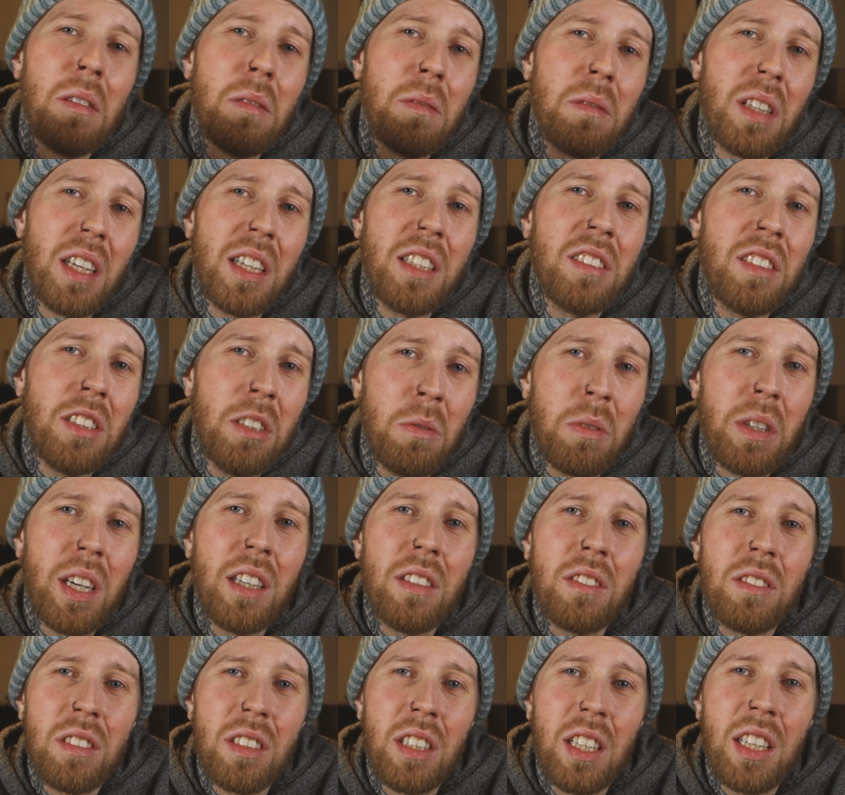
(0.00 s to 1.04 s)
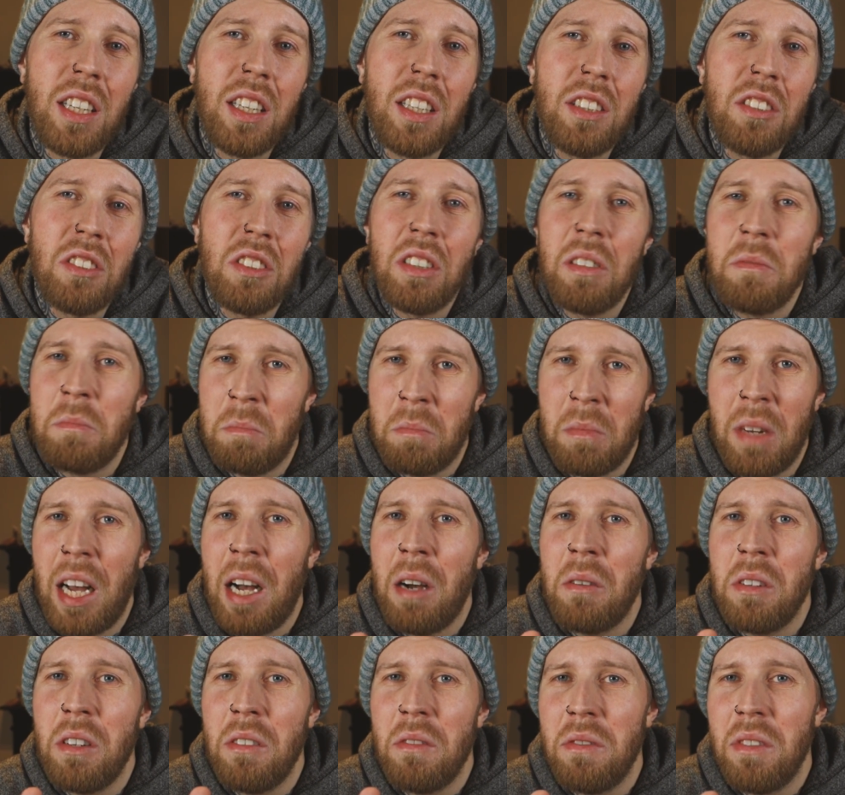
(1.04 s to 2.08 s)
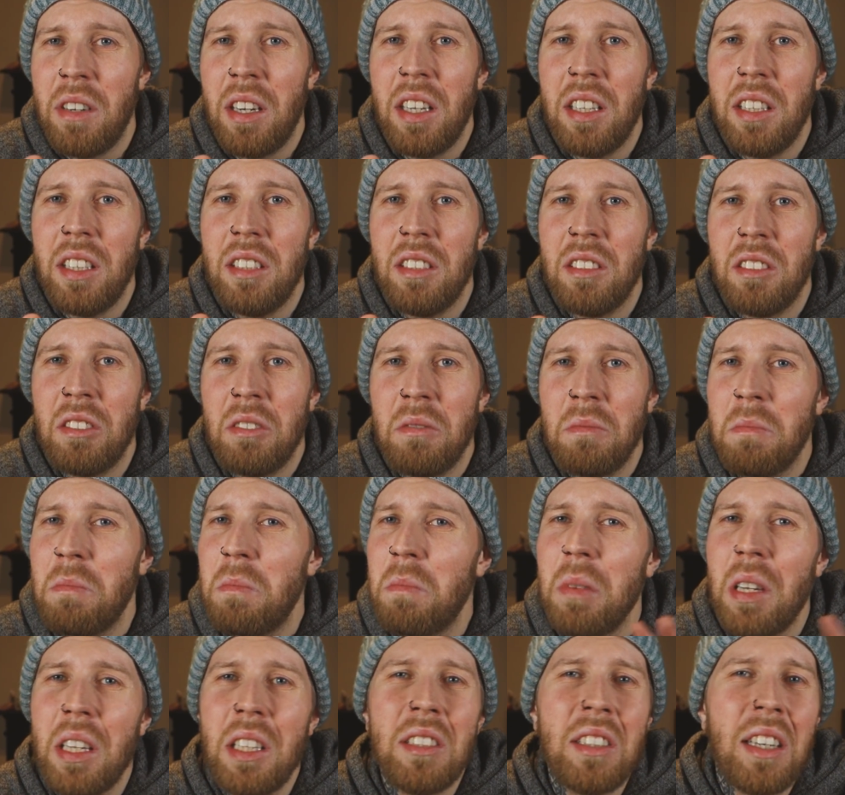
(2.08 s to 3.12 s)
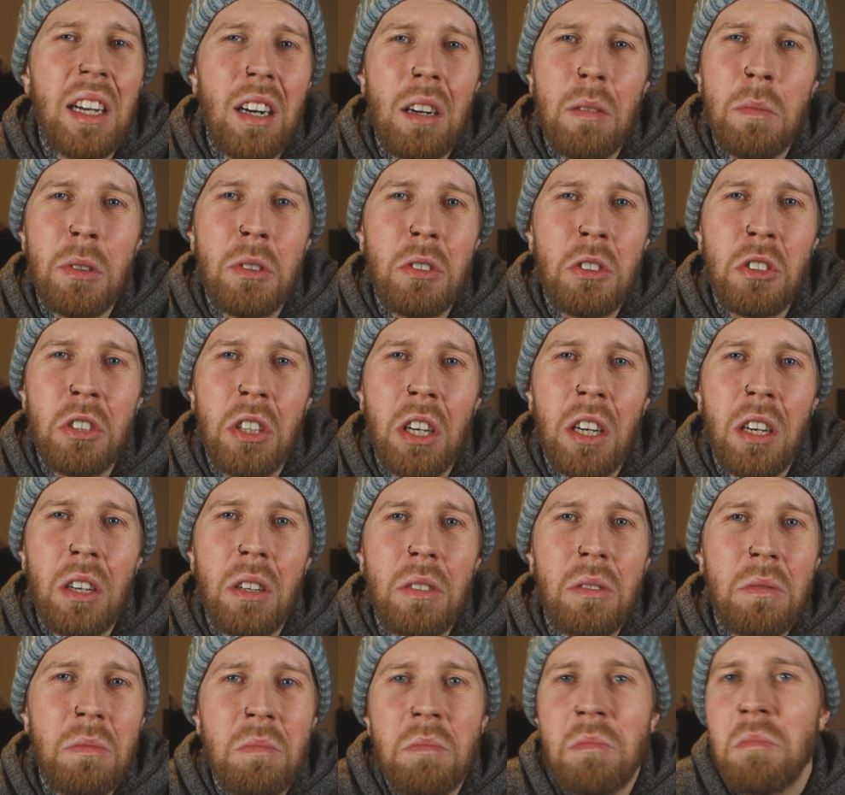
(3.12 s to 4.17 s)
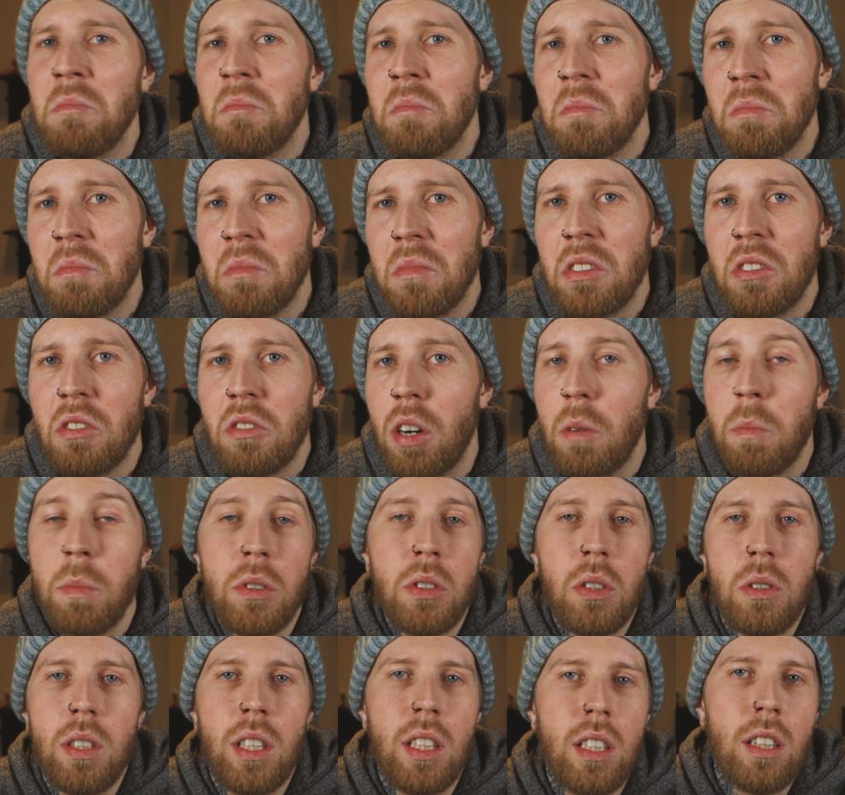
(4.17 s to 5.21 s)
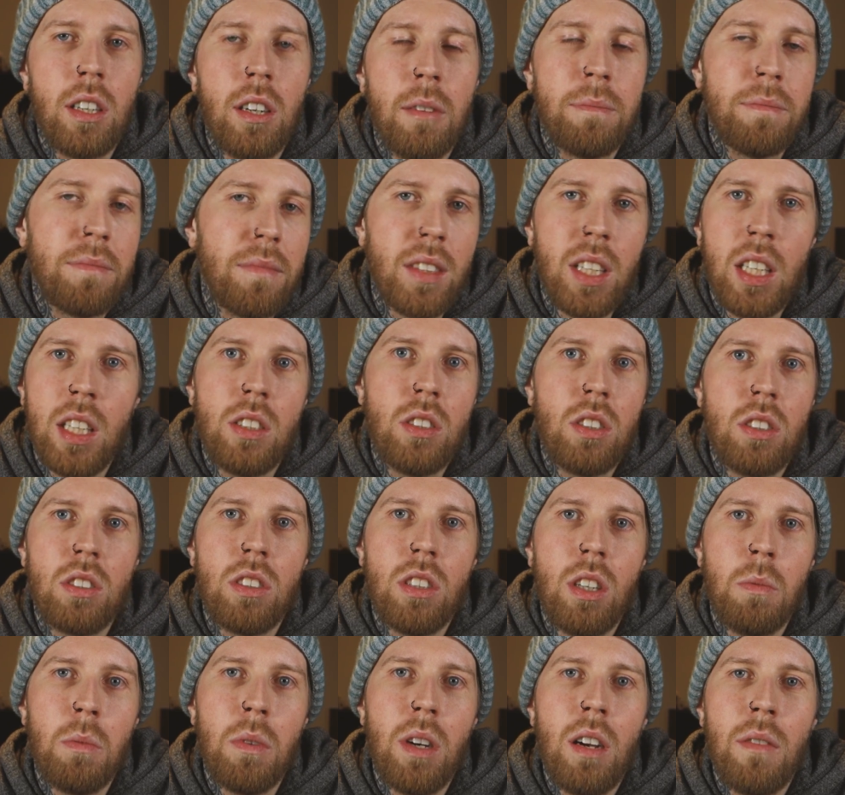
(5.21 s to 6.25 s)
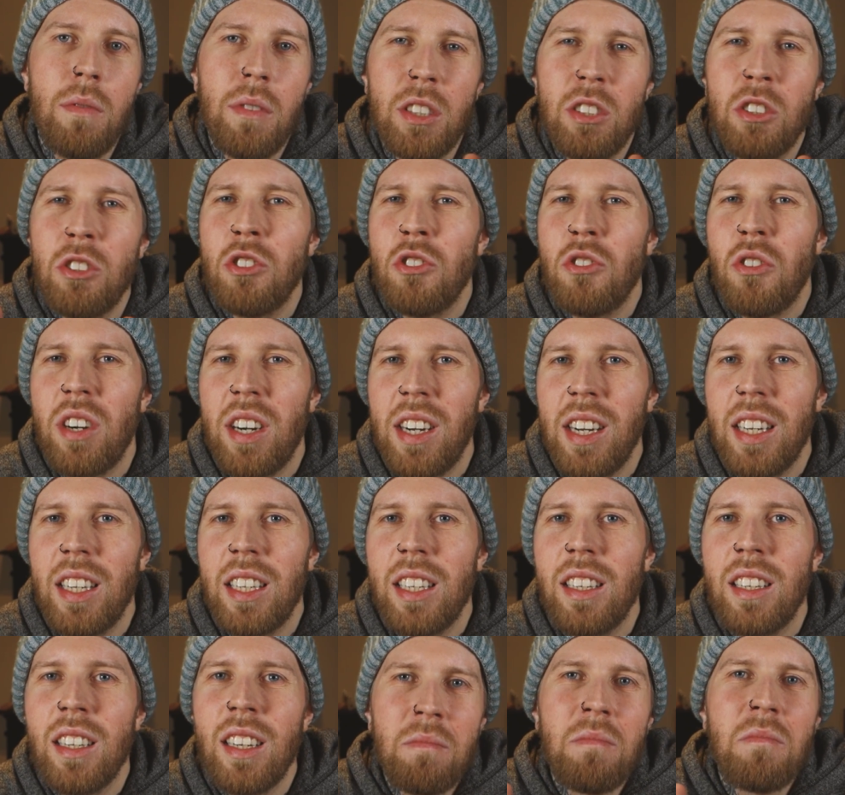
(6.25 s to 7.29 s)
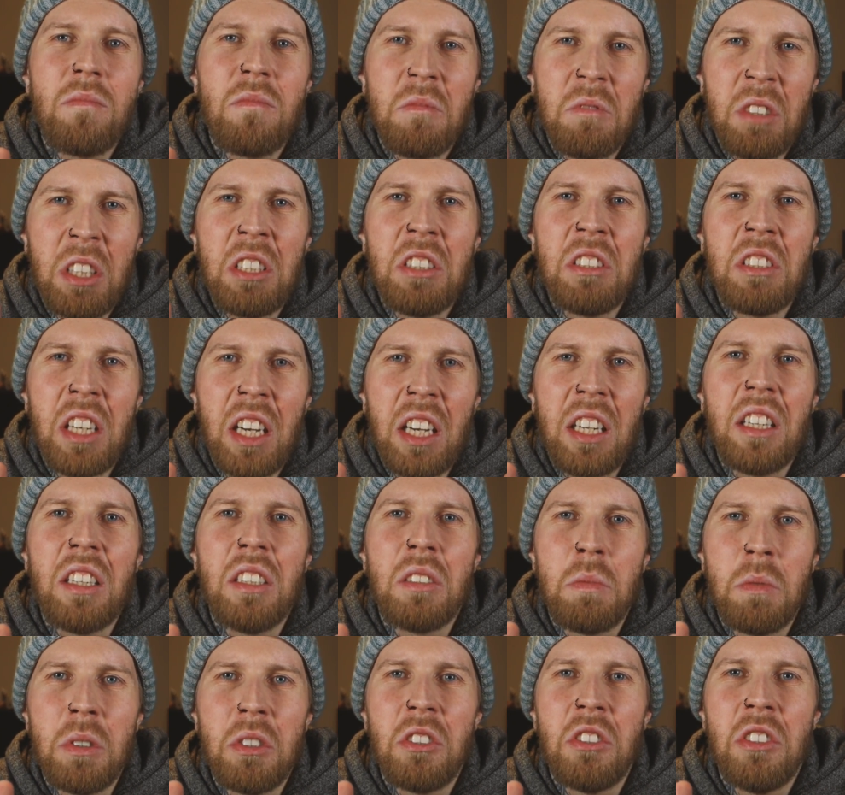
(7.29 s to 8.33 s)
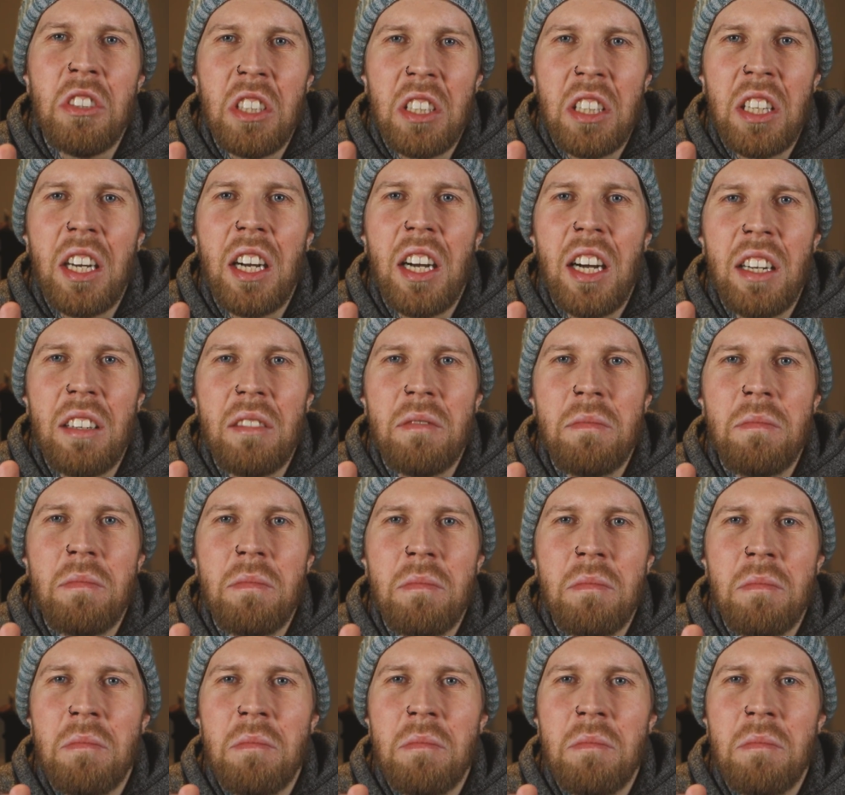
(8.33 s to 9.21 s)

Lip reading: They see you get on stage, out of your face, play a terrible show, is your opportunity gone? It's just not worth it. Just try, contain it as much as you can.